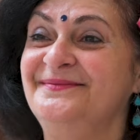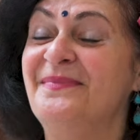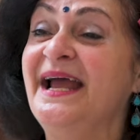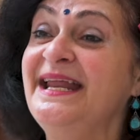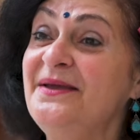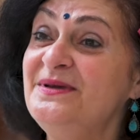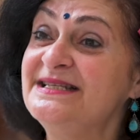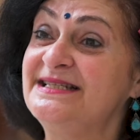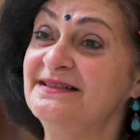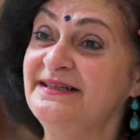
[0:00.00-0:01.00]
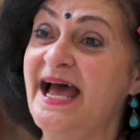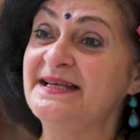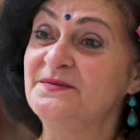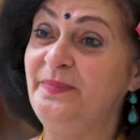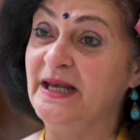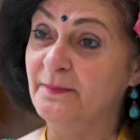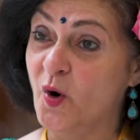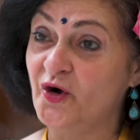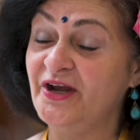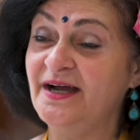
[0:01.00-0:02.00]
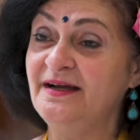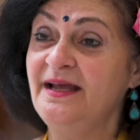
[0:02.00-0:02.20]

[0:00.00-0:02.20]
My name is Dilnaz Bilimoria,